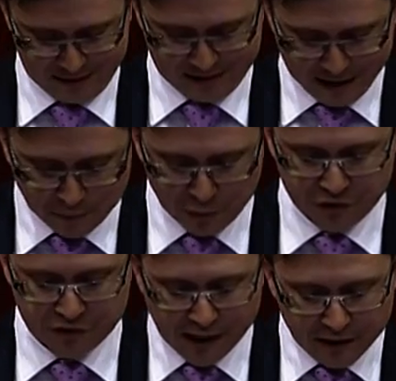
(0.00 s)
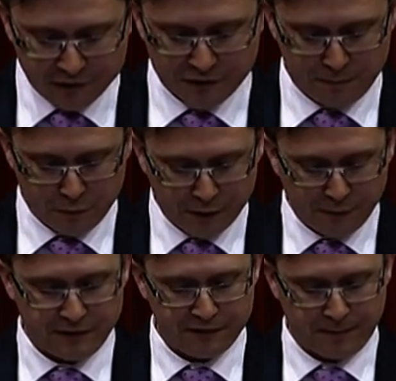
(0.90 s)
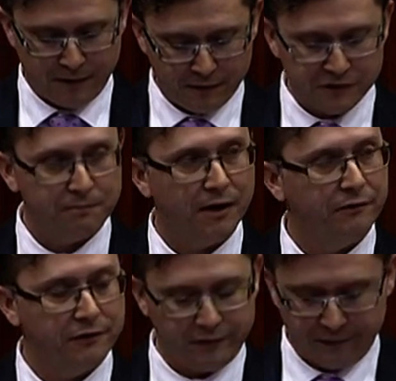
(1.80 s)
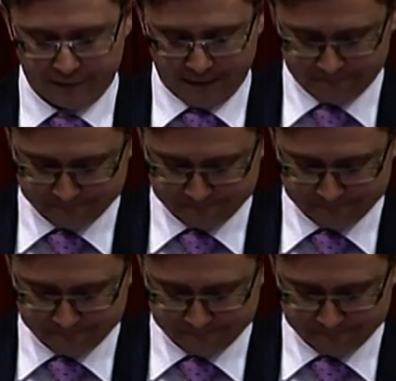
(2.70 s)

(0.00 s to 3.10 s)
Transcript: came to Australia as a boy with his parents, brother and sister.